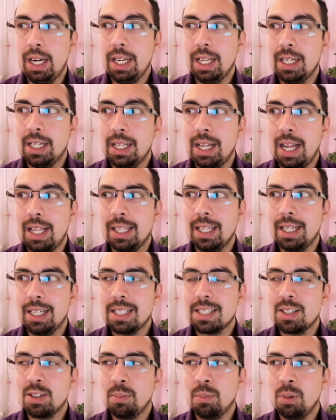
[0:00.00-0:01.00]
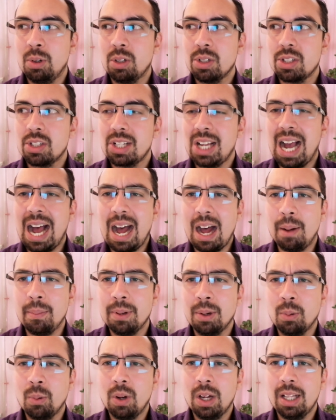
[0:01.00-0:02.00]
And I think it's the most
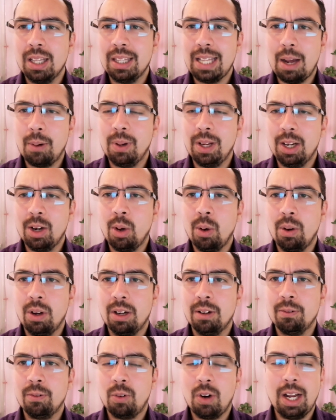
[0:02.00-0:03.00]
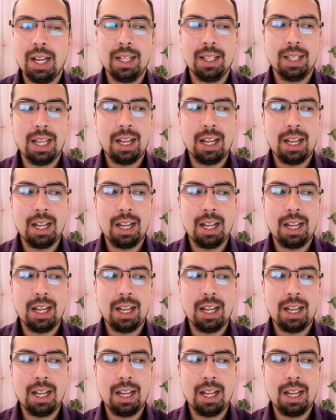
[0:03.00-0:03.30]
common one that we know of, right?